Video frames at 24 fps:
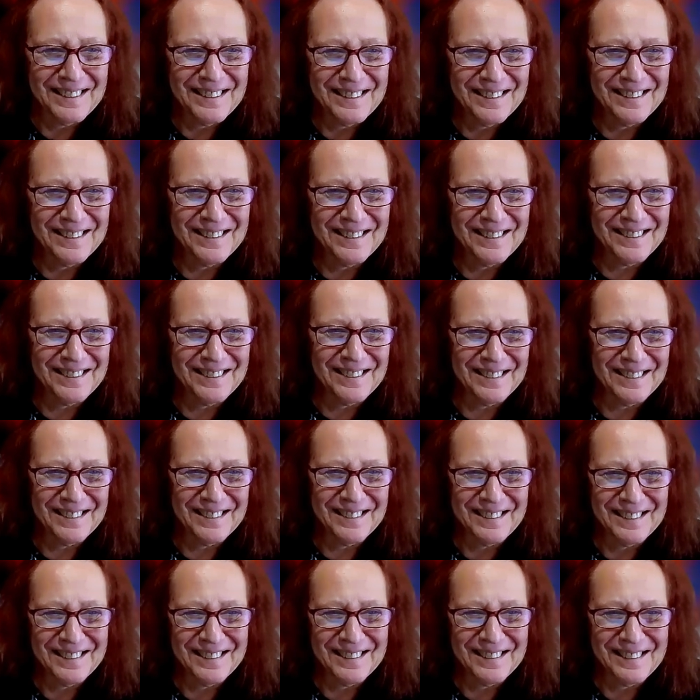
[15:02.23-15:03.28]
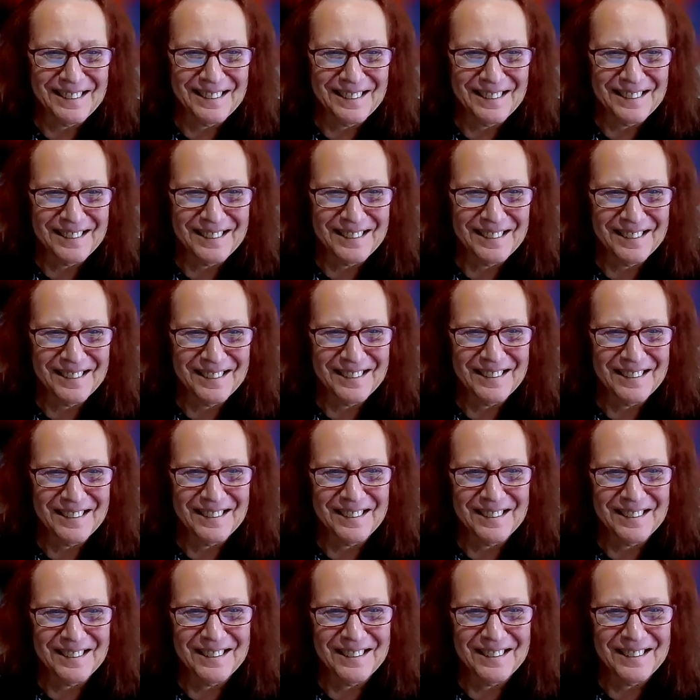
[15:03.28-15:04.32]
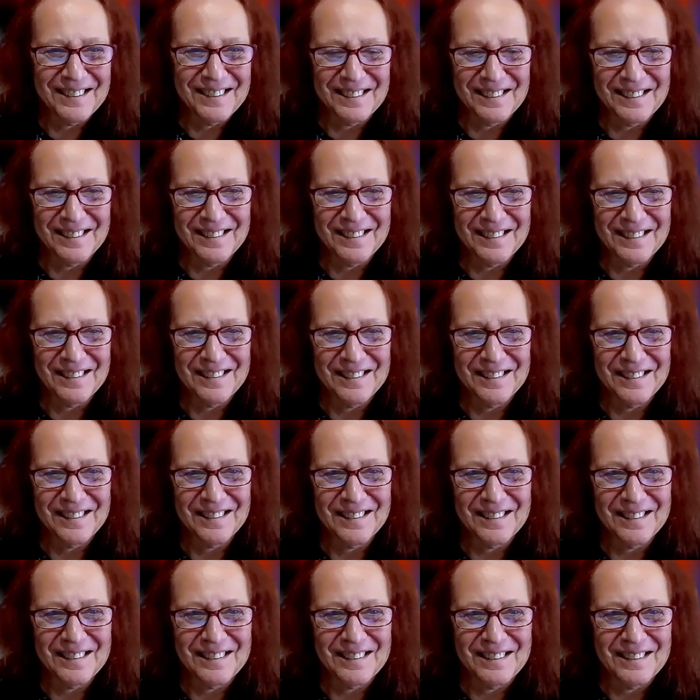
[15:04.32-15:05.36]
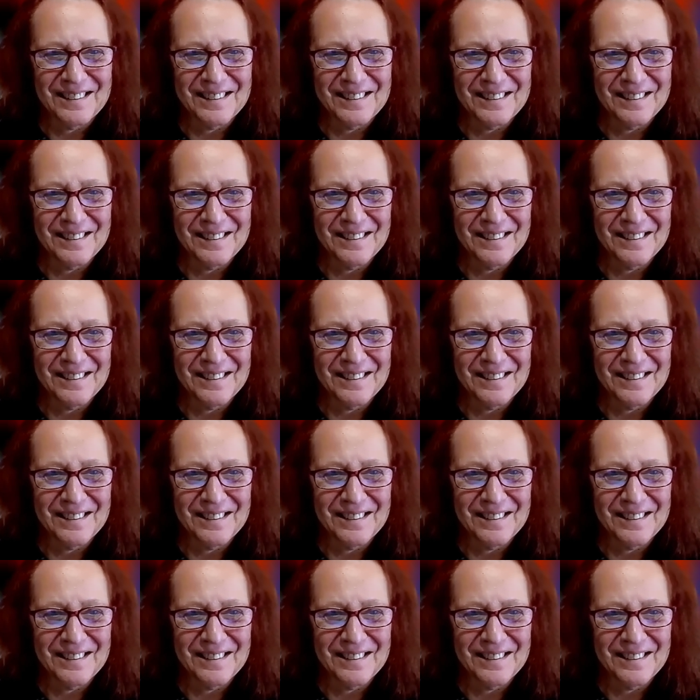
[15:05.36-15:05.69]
[no speech]